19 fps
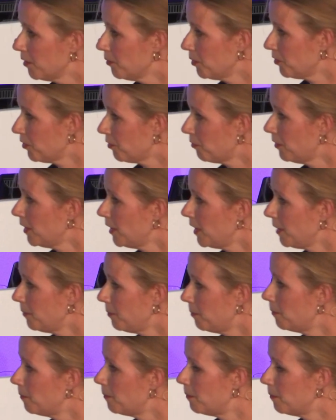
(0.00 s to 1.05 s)
it was a really
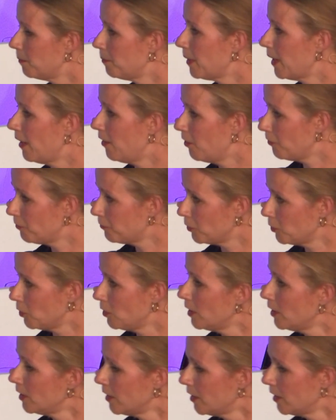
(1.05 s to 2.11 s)
powerful
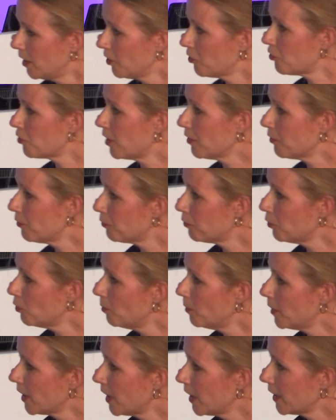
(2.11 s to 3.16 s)
and
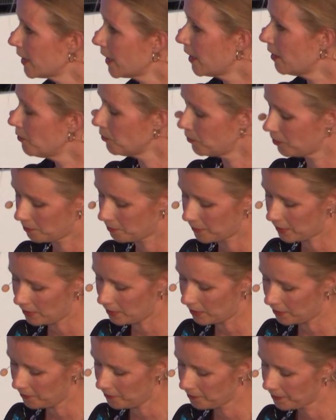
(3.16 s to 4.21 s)
transforming encounter,
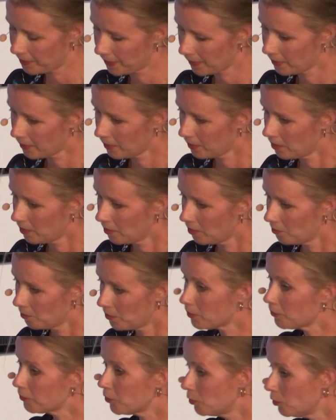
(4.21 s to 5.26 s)
Bala. But
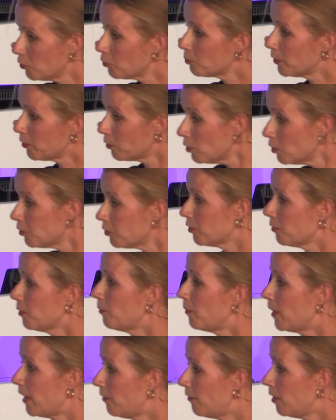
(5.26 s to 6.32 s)
of course, we're also
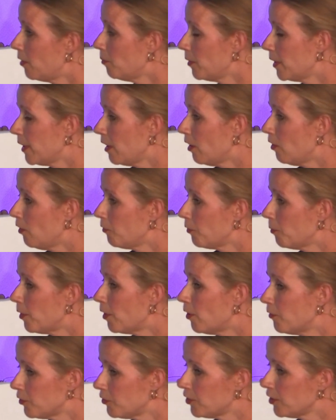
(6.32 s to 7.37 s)
aware, aren't we, of the
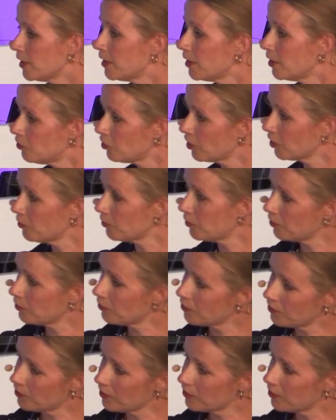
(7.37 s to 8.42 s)
poverty and injustice
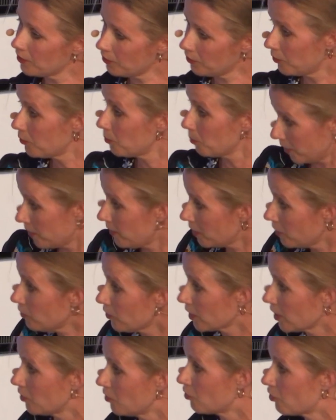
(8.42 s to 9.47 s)
that exists within this
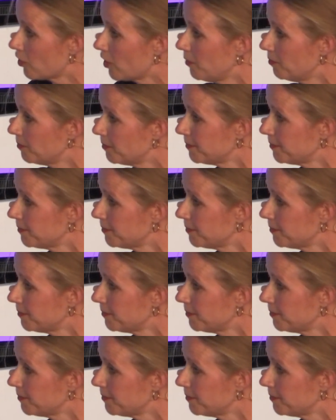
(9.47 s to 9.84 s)
country.